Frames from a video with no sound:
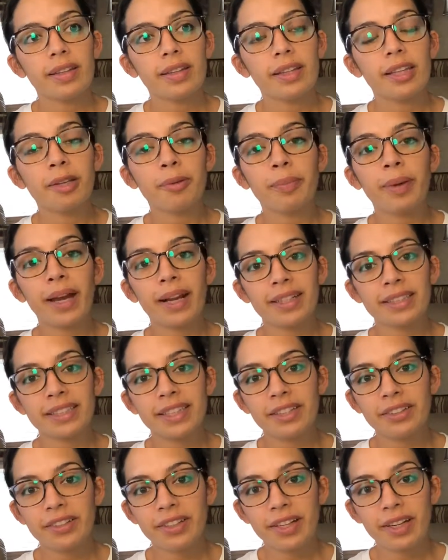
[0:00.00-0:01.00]
the
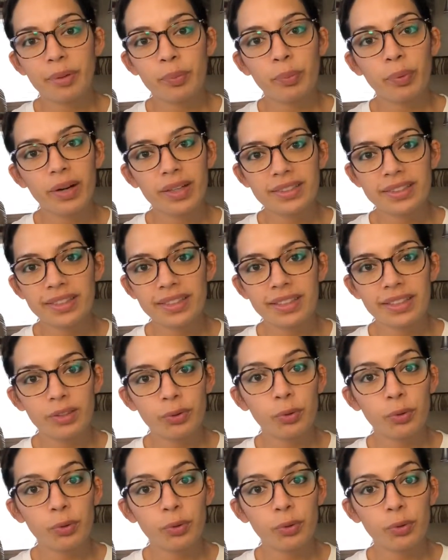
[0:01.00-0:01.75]
bacteria present